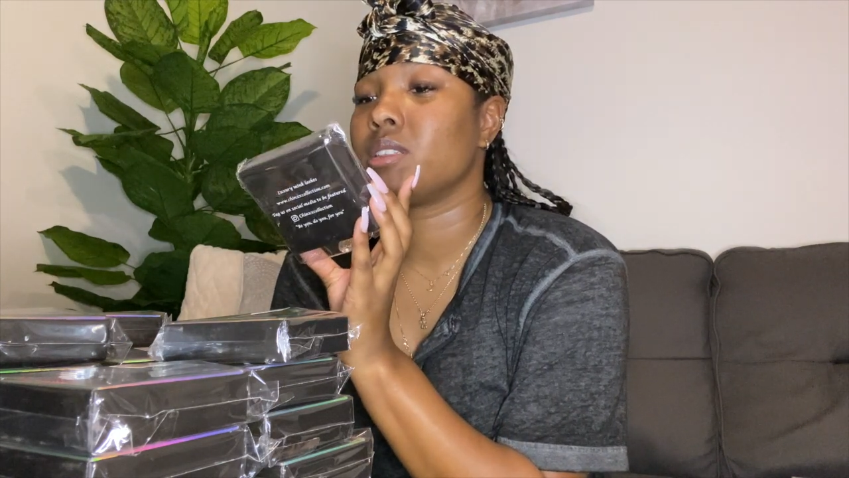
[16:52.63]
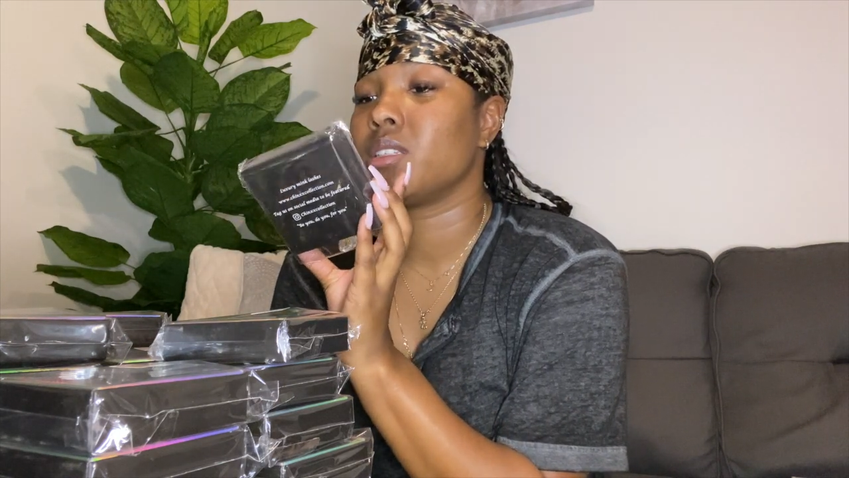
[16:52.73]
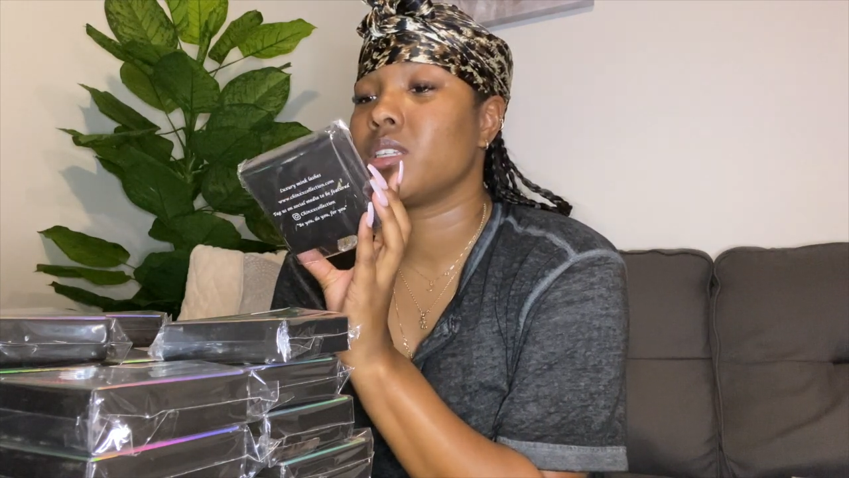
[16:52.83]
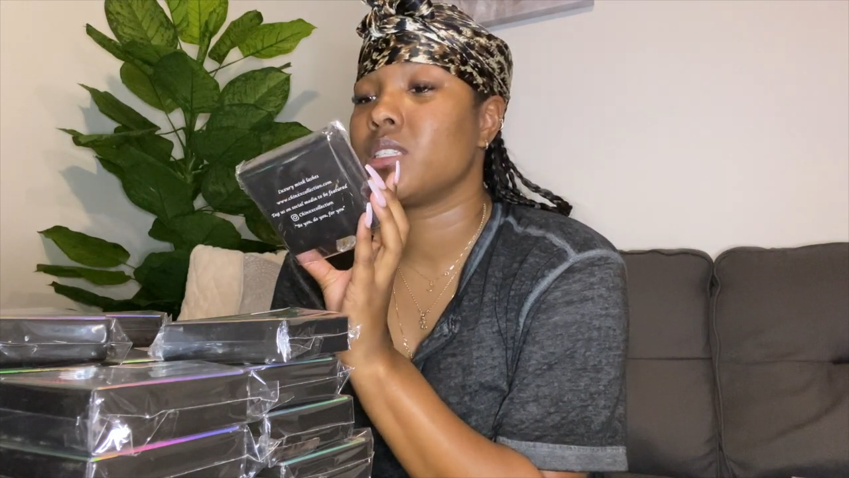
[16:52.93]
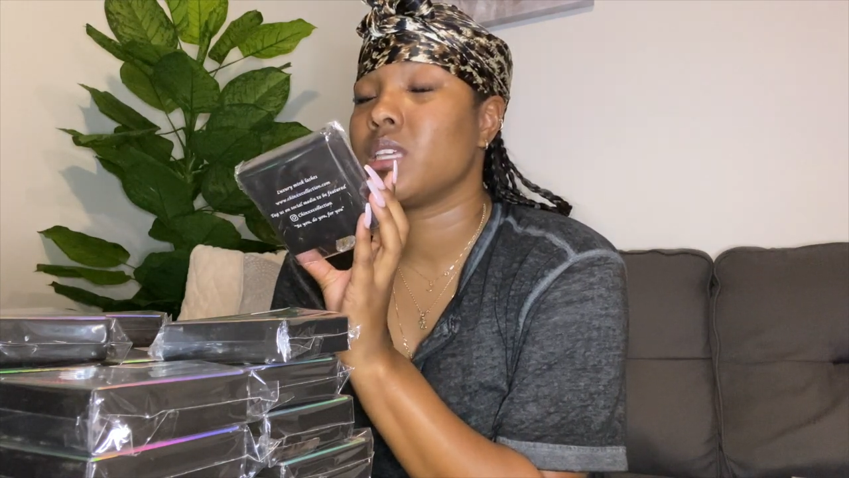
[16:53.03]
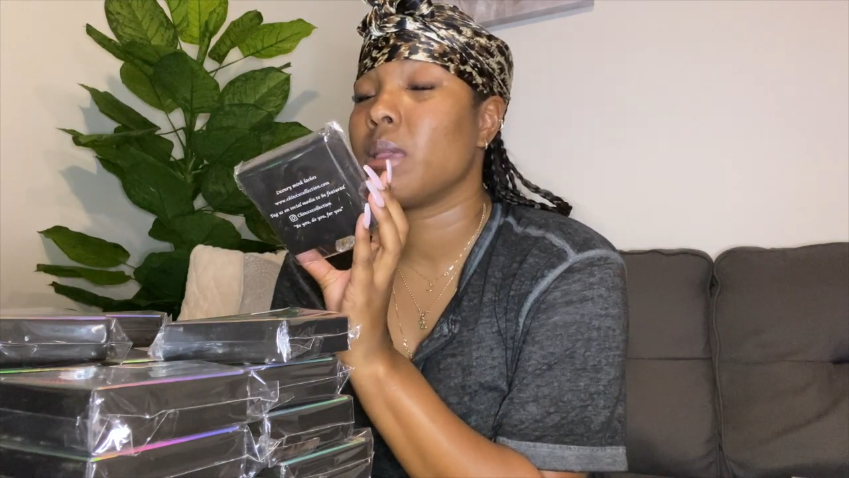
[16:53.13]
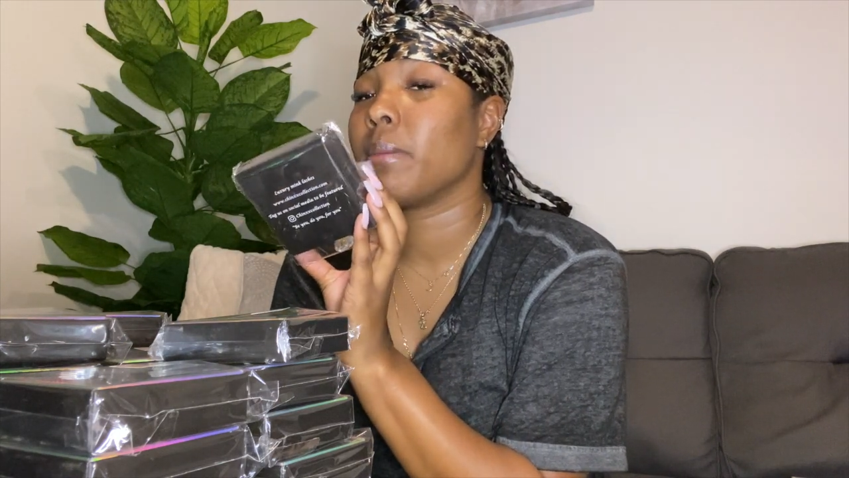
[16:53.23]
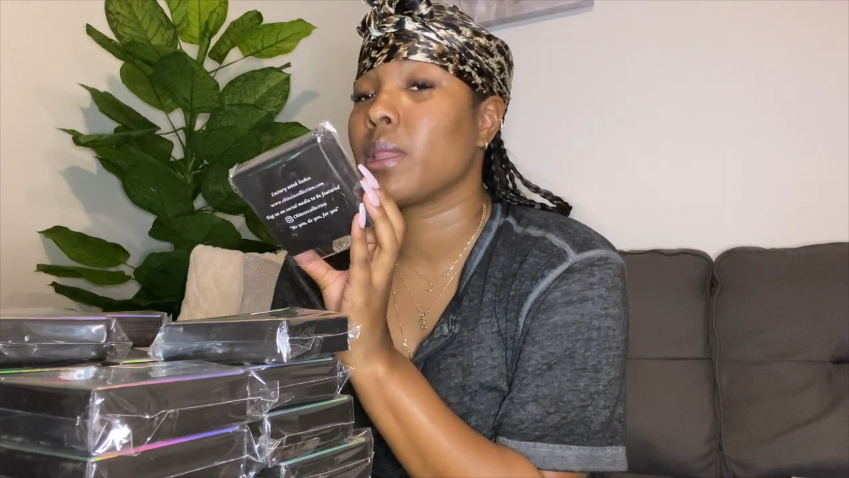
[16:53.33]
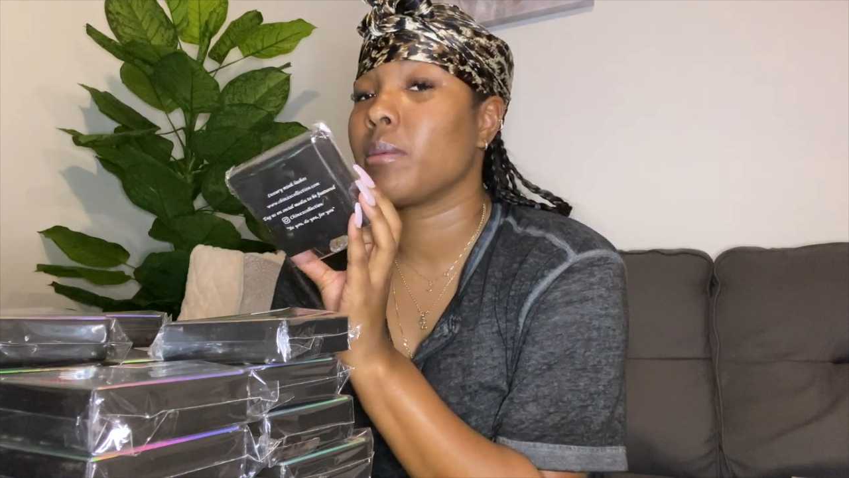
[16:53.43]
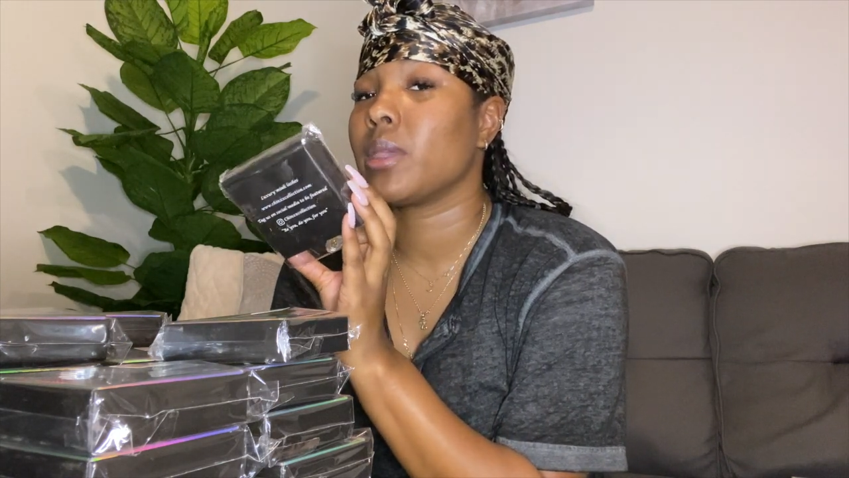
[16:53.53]
16
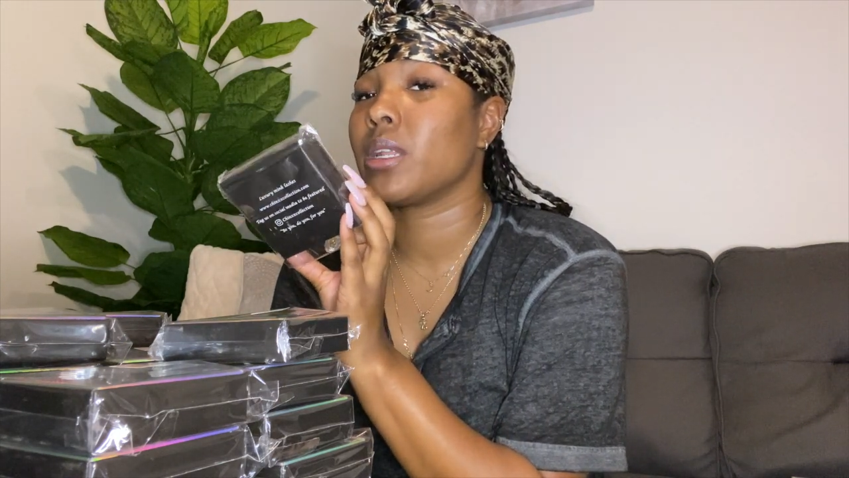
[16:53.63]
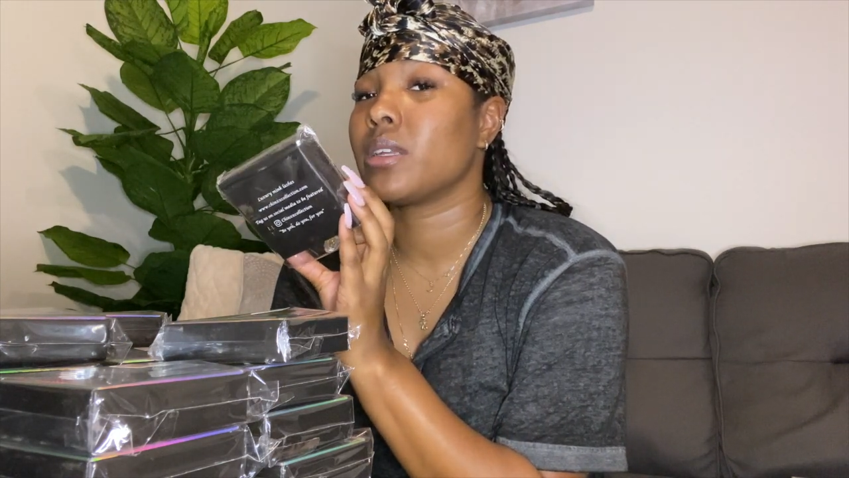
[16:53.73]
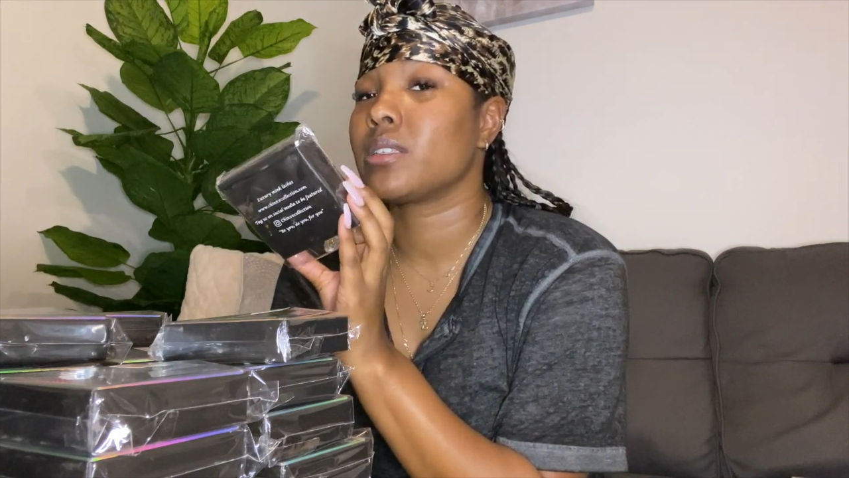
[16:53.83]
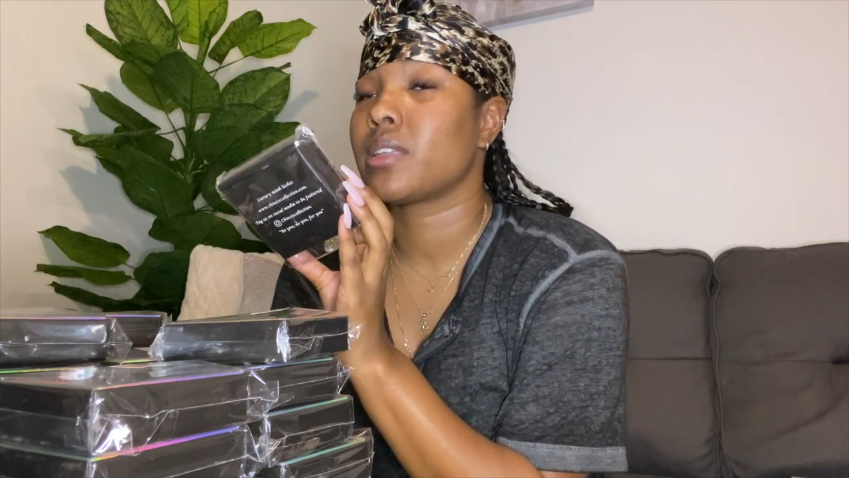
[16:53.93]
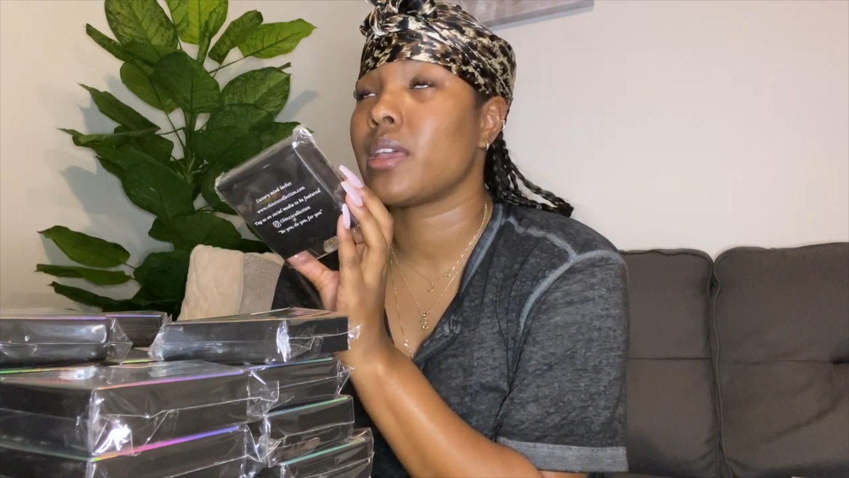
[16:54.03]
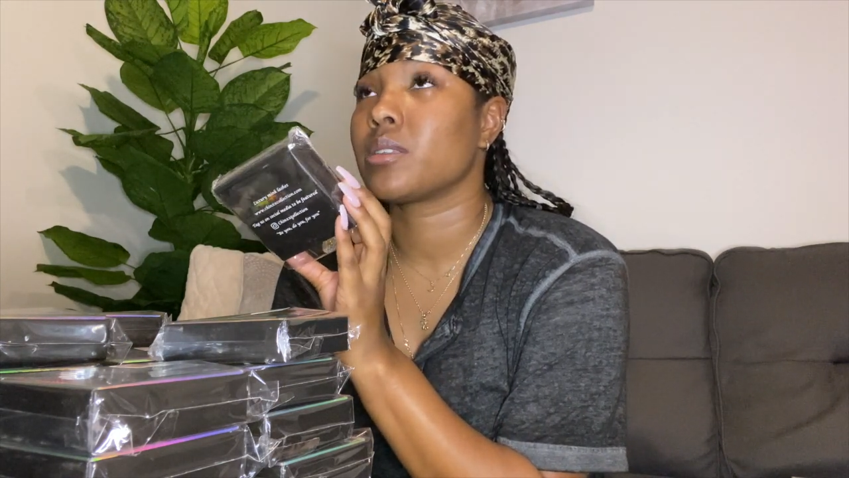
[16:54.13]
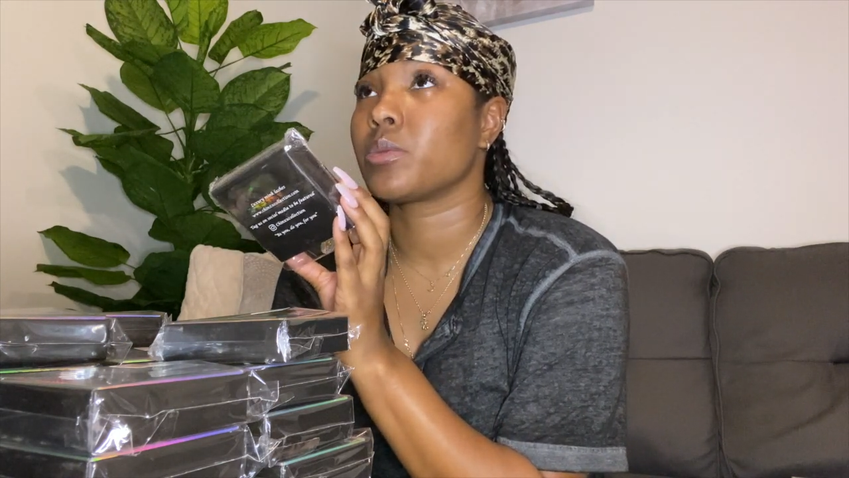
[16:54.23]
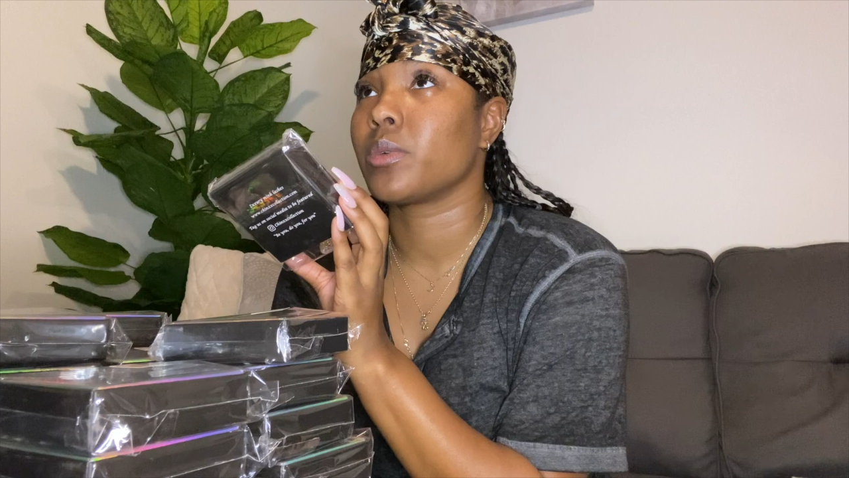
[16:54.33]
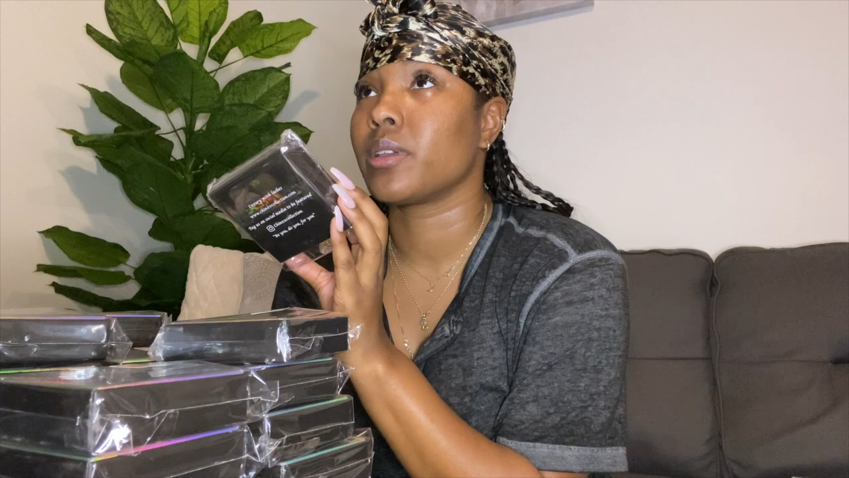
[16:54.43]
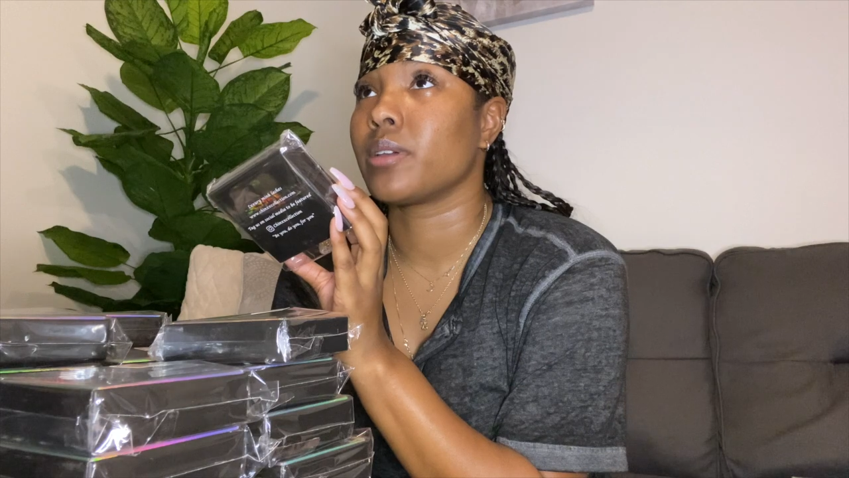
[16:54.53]
millimeters as
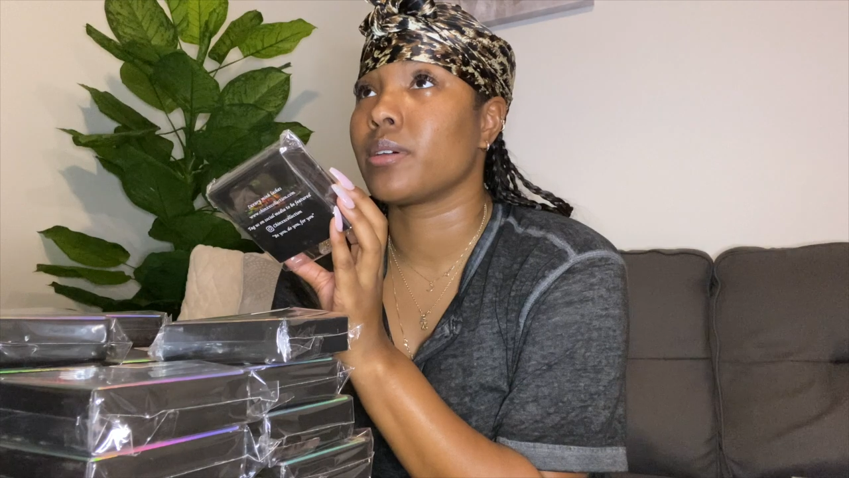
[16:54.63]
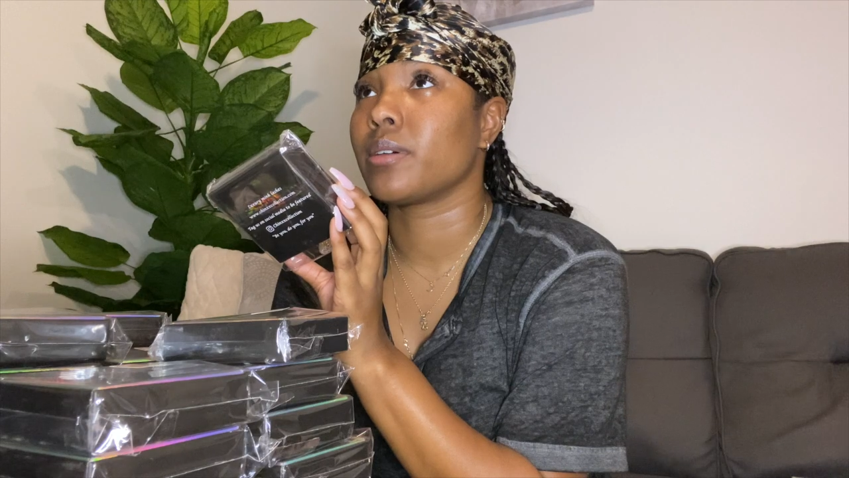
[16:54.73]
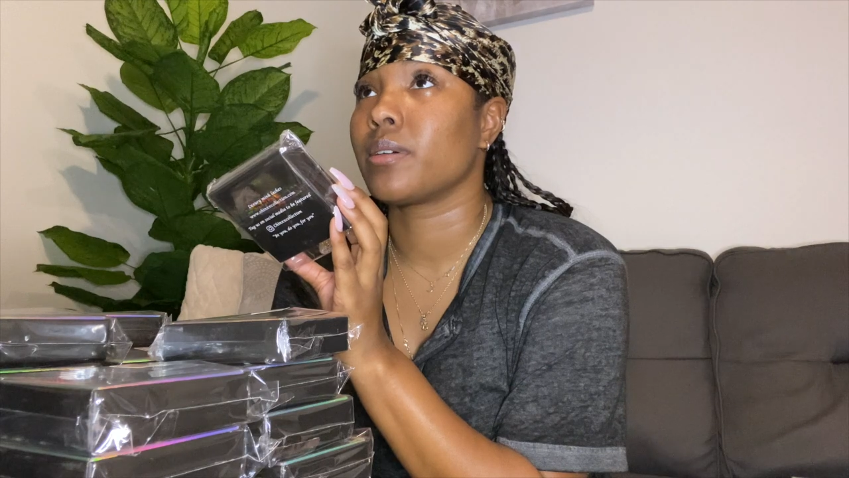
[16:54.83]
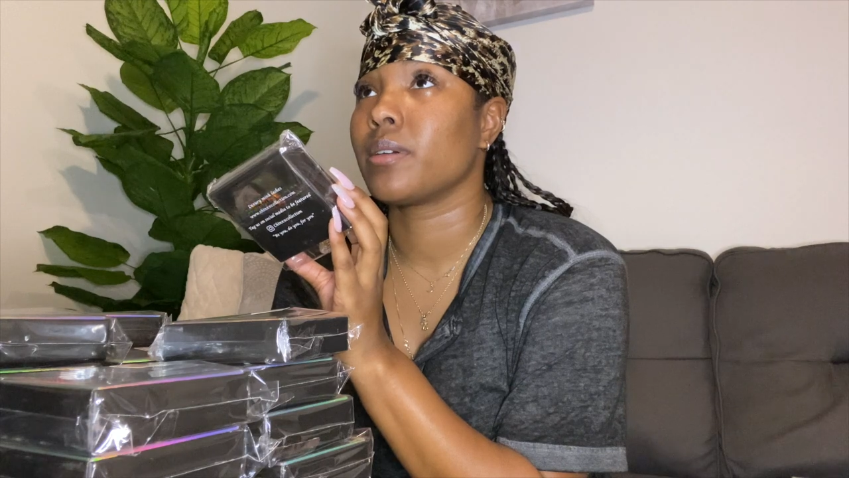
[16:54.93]
well.